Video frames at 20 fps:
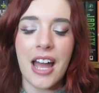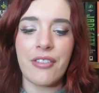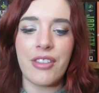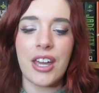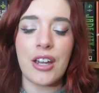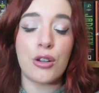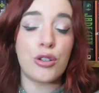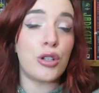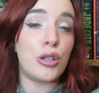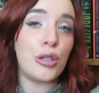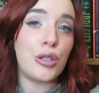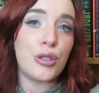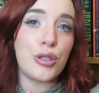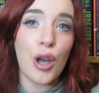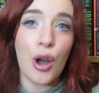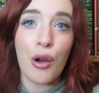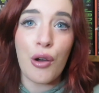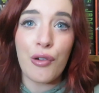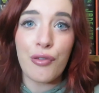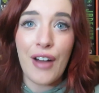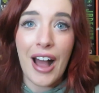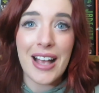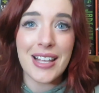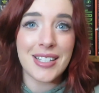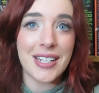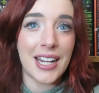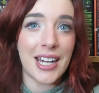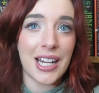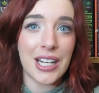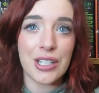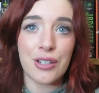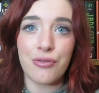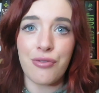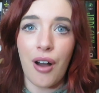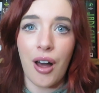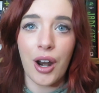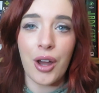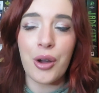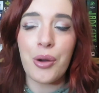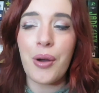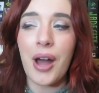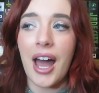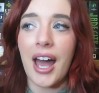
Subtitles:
and they are just so fascinating to follow.